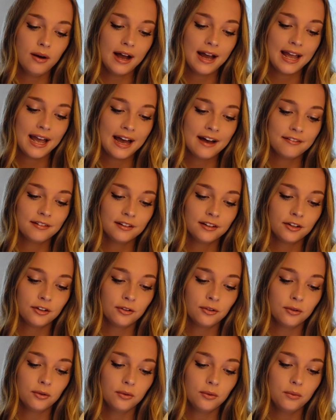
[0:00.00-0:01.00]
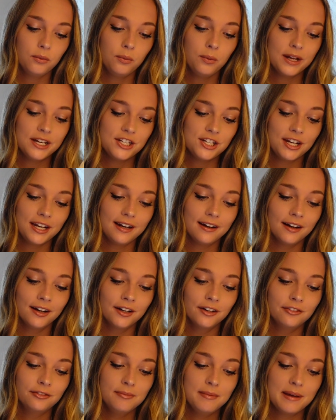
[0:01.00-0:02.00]
I have a little widget
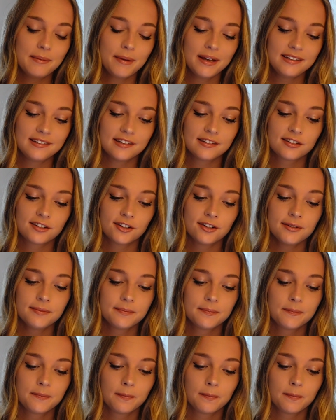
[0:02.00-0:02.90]
of me and my sister.